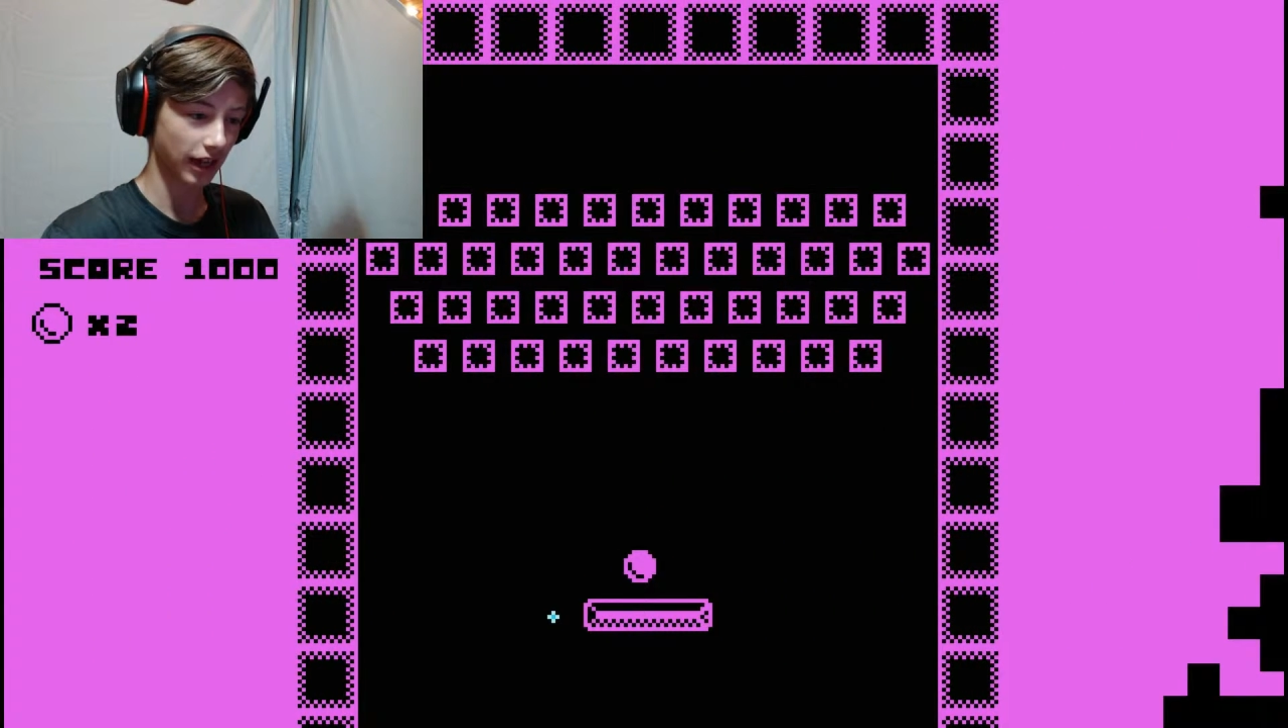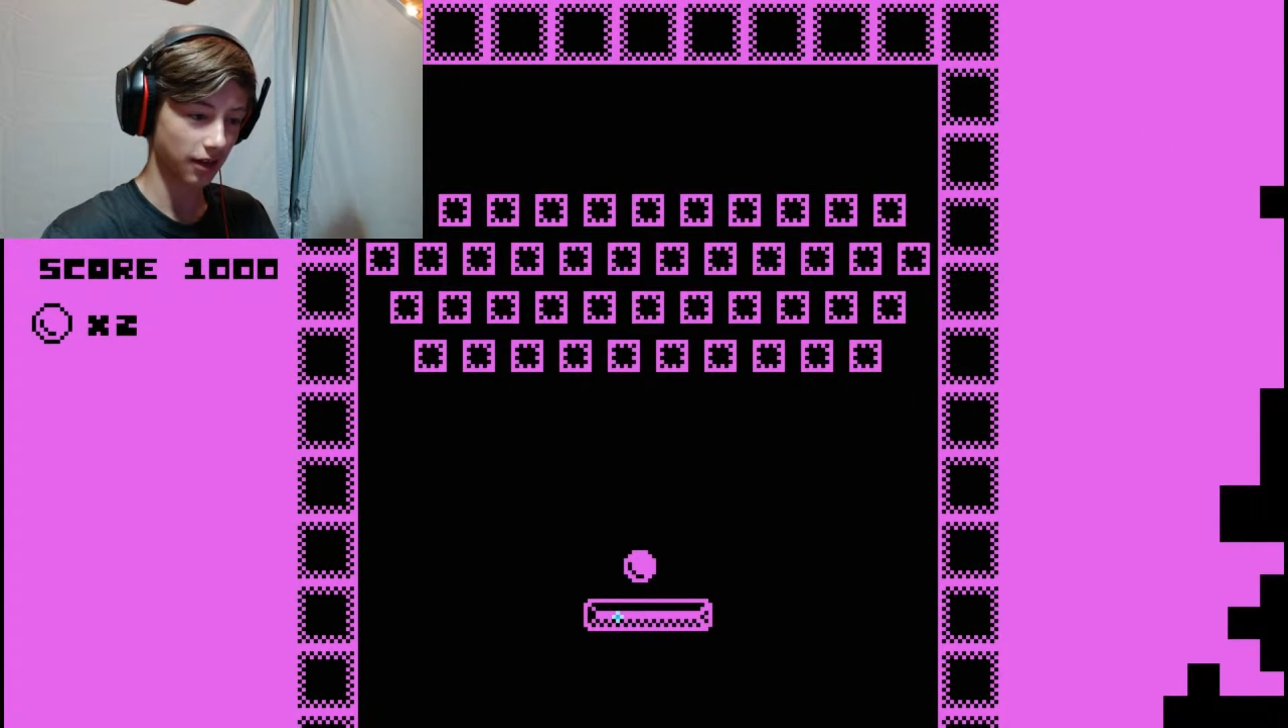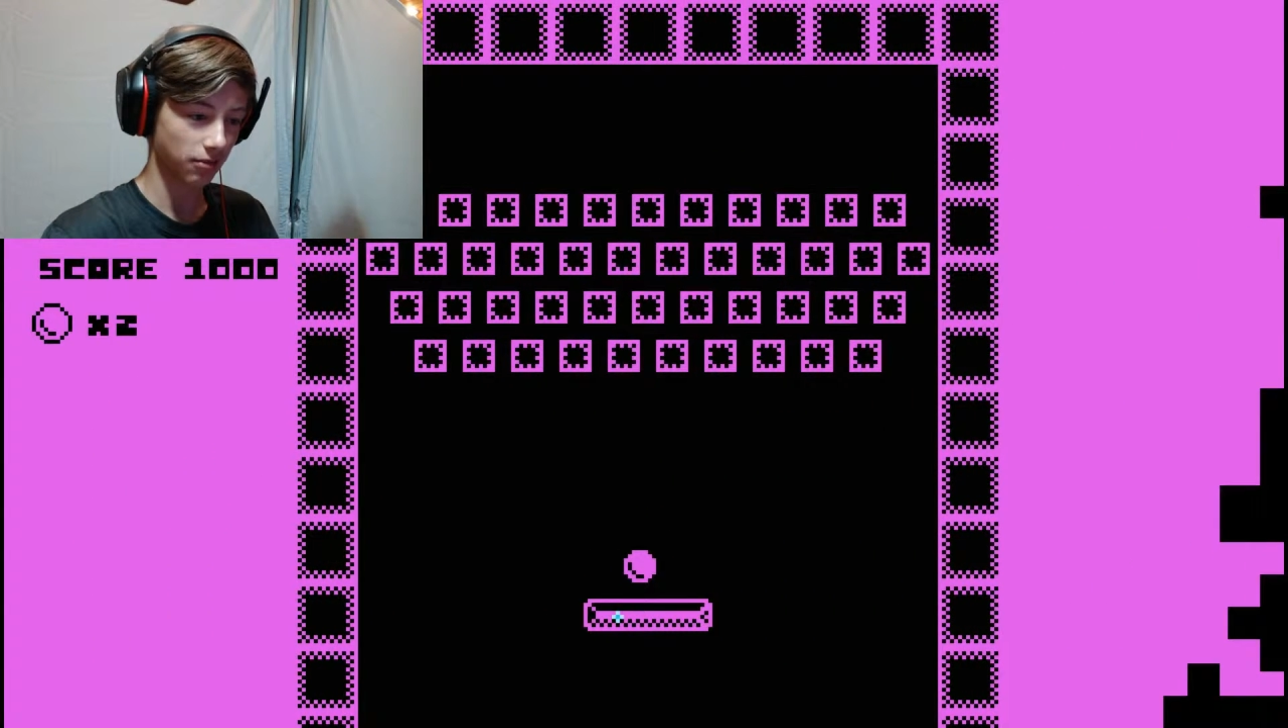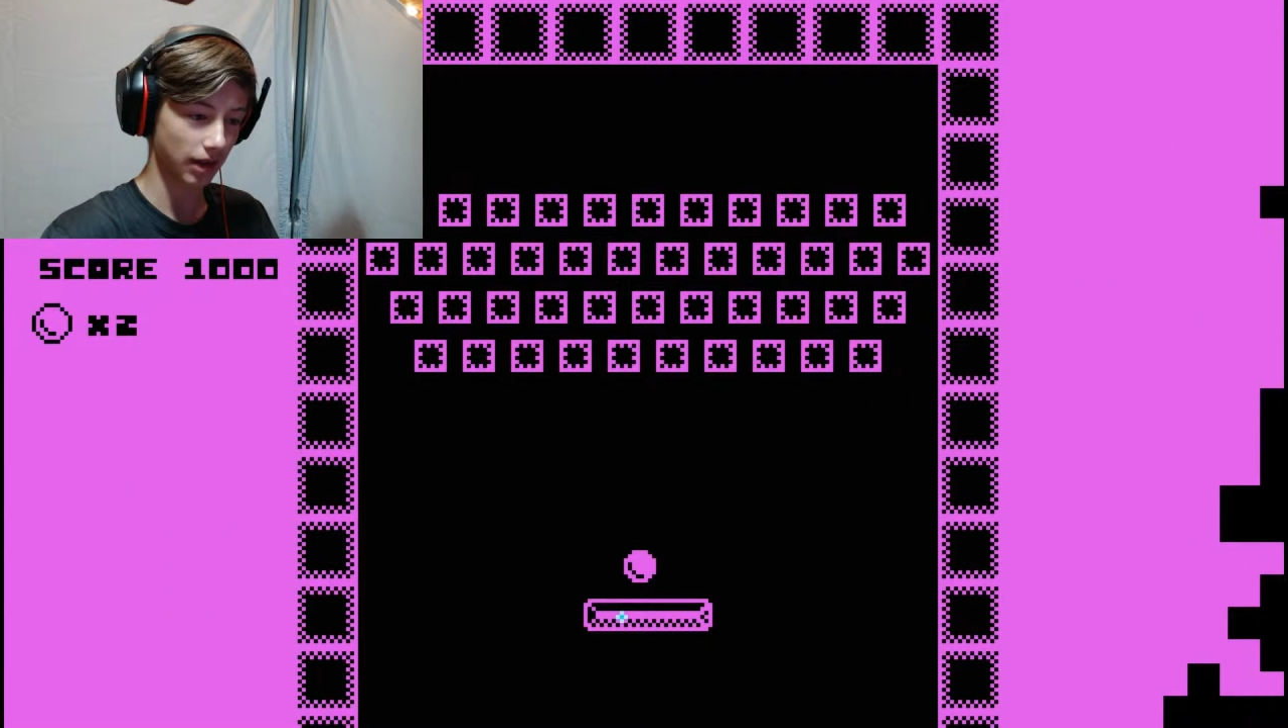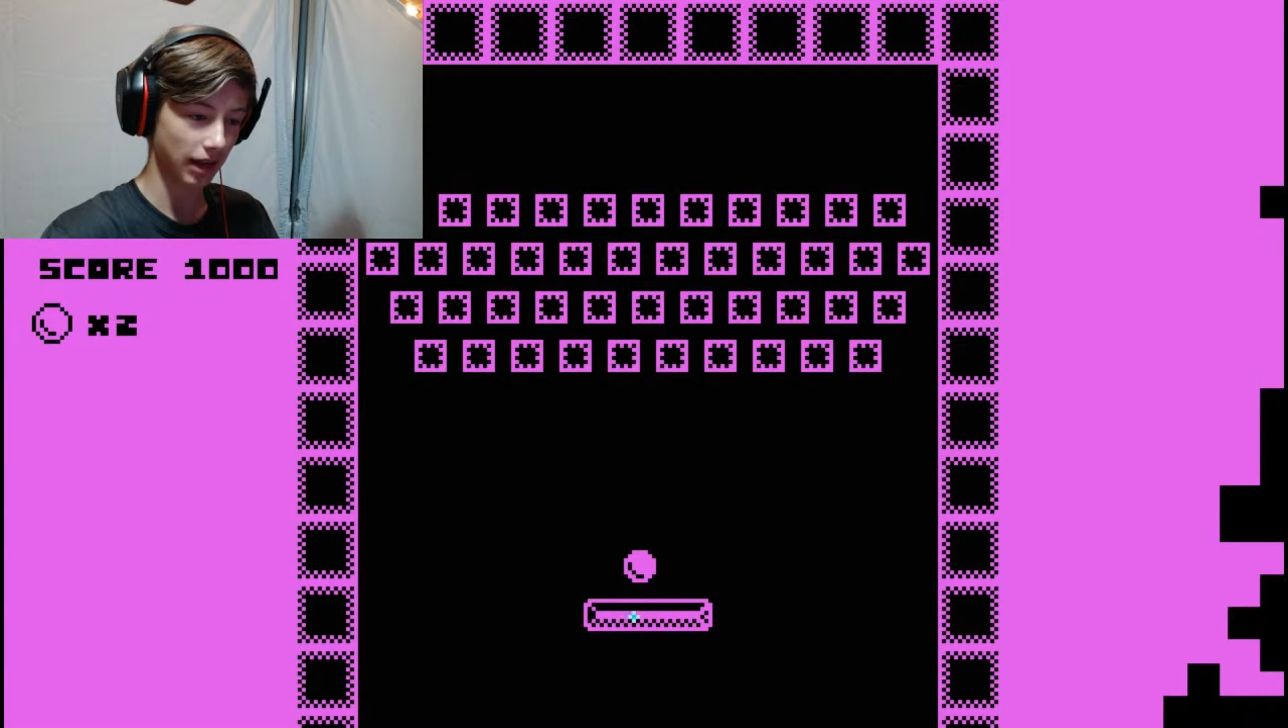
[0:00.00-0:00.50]

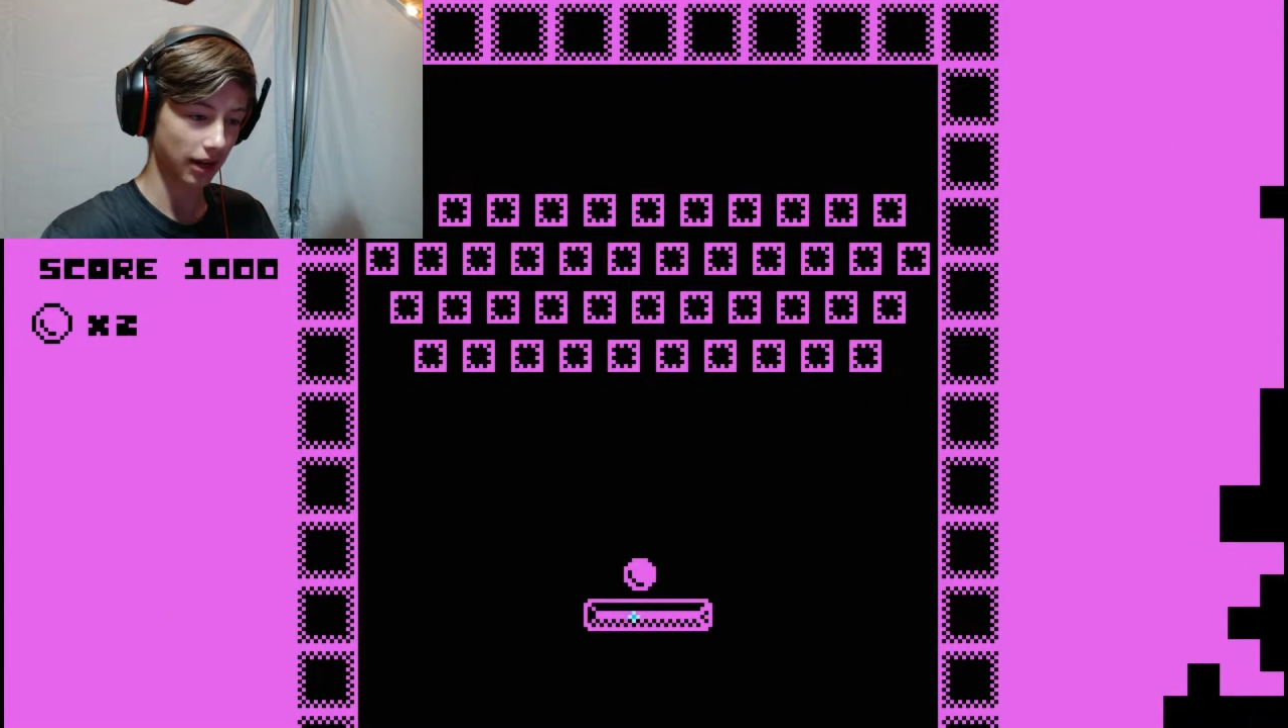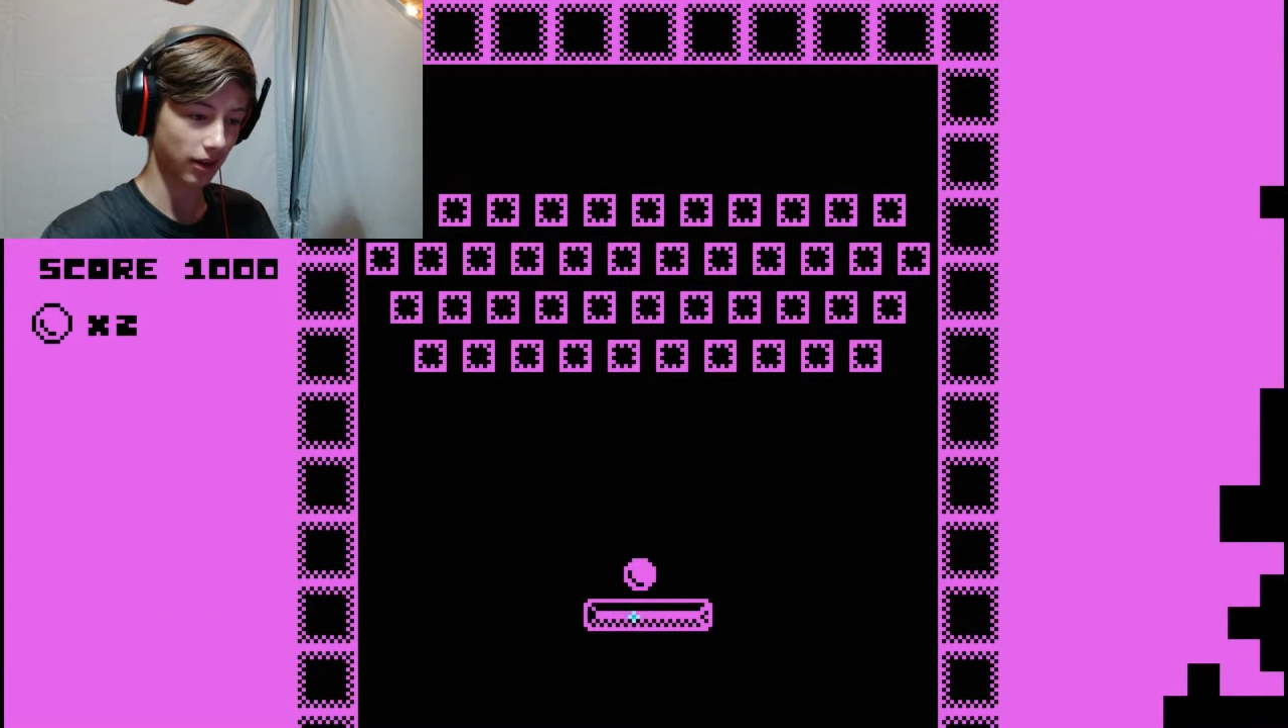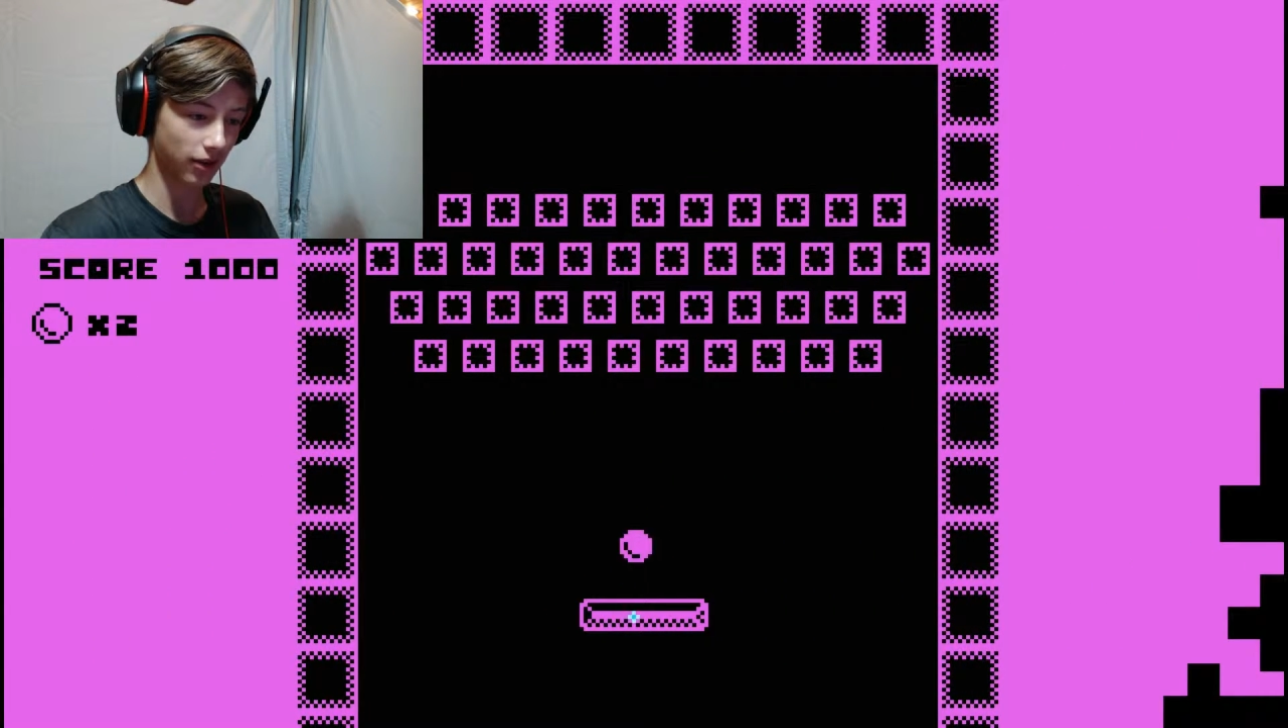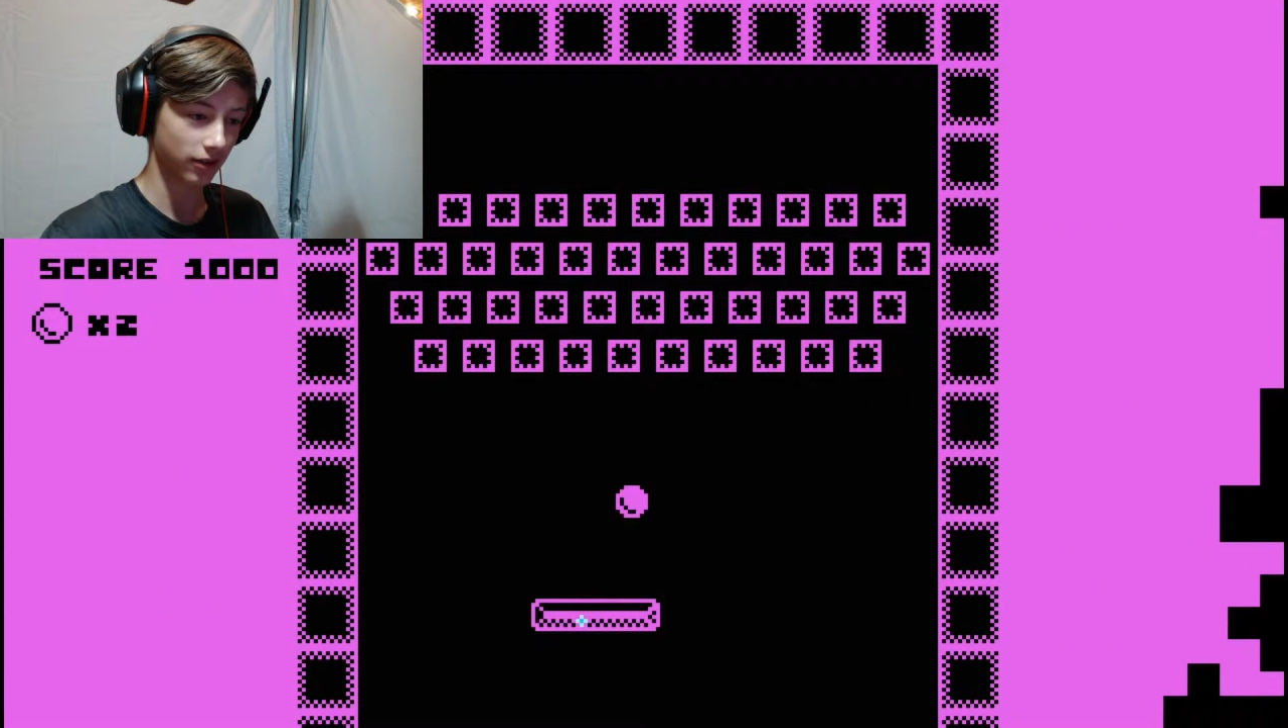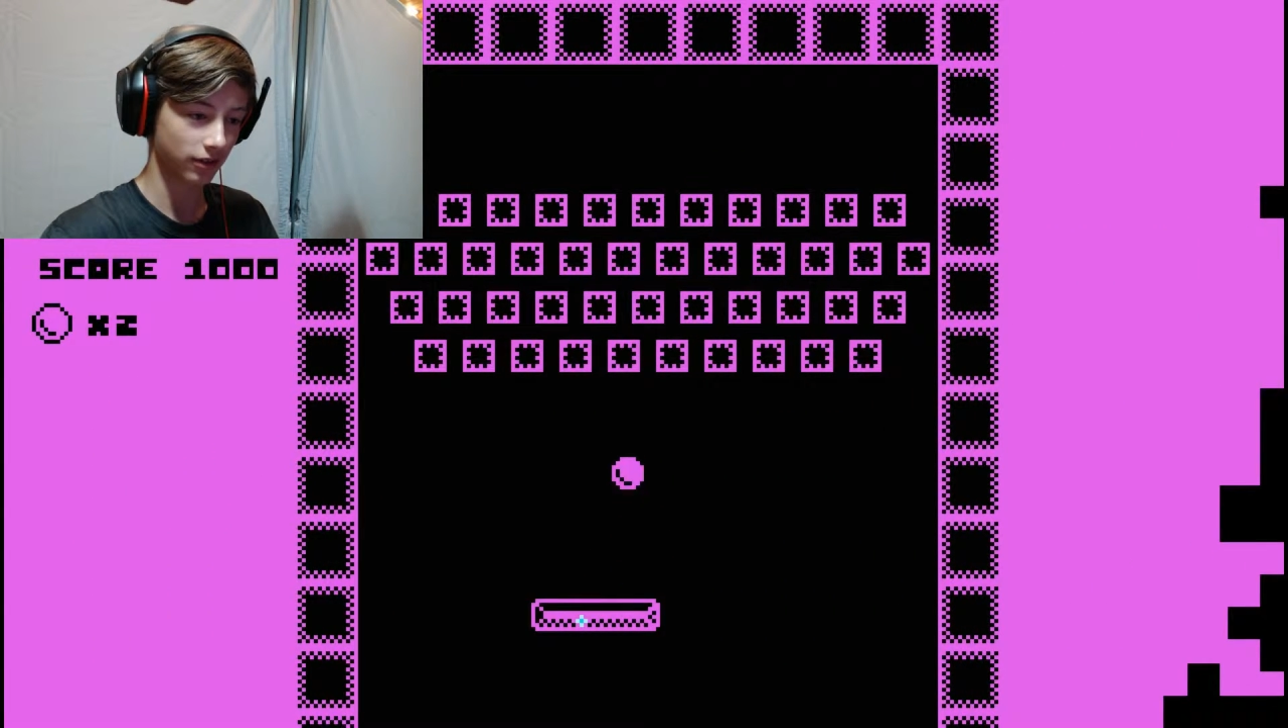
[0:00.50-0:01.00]
game
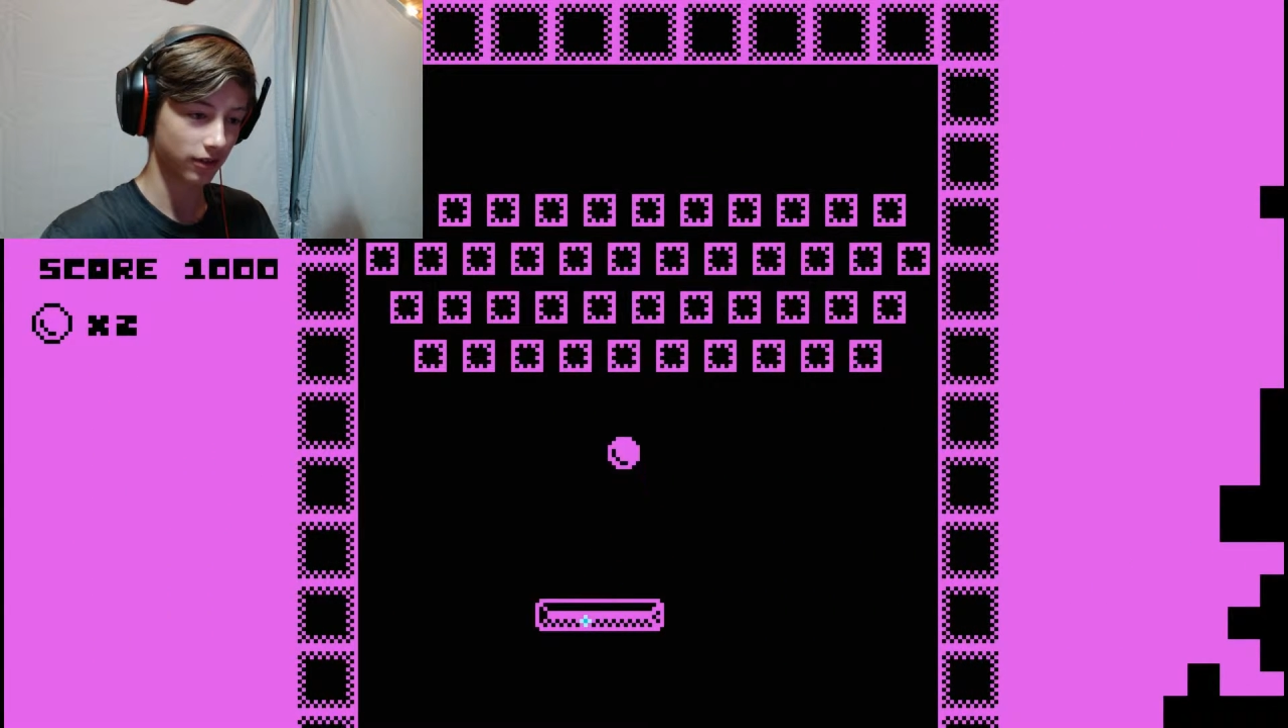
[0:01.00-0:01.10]
now.